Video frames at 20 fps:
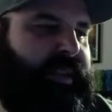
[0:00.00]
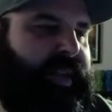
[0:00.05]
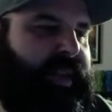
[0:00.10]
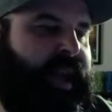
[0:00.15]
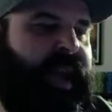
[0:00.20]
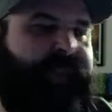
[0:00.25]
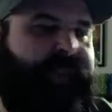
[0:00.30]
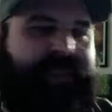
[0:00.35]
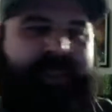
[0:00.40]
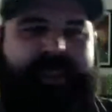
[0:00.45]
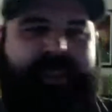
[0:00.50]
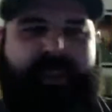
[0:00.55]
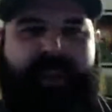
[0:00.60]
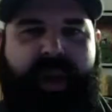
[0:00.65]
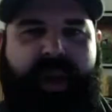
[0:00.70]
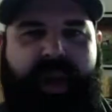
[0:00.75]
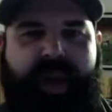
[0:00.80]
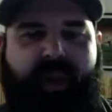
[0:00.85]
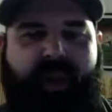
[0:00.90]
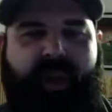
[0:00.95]
have to do the
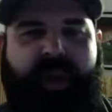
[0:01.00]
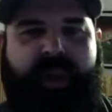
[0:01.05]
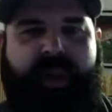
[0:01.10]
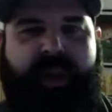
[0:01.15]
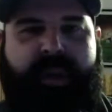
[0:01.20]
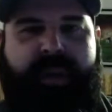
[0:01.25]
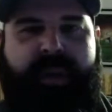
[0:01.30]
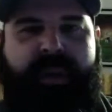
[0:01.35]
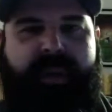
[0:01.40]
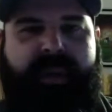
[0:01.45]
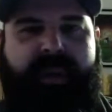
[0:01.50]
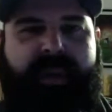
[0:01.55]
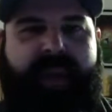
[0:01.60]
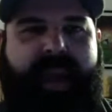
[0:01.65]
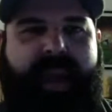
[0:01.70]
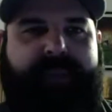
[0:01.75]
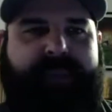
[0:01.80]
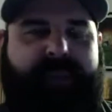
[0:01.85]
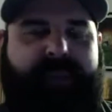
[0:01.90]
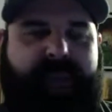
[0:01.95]
artwork. I
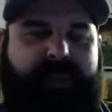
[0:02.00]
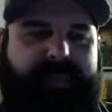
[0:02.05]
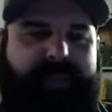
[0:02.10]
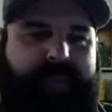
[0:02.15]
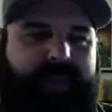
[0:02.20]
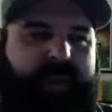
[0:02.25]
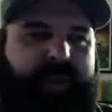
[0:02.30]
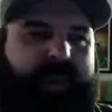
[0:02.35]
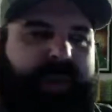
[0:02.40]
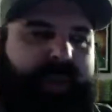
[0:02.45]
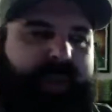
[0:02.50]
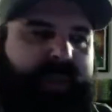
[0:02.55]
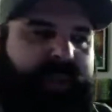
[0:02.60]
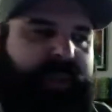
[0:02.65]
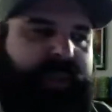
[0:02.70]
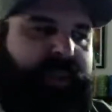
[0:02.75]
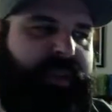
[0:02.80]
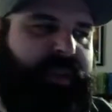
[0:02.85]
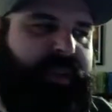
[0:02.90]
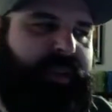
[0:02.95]
have to upload it
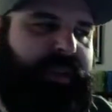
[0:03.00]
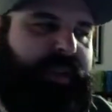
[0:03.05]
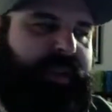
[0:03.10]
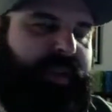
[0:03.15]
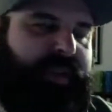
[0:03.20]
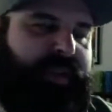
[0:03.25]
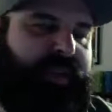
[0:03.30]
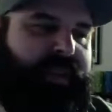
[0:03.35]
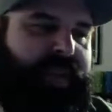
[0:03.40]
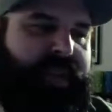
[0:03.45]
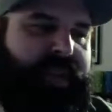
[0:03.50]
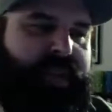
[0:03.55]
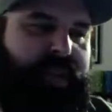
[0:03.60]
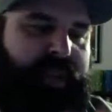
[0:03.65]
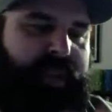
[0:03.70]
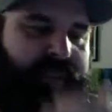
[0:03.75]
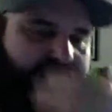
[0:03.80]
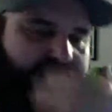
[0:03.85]
and schedule it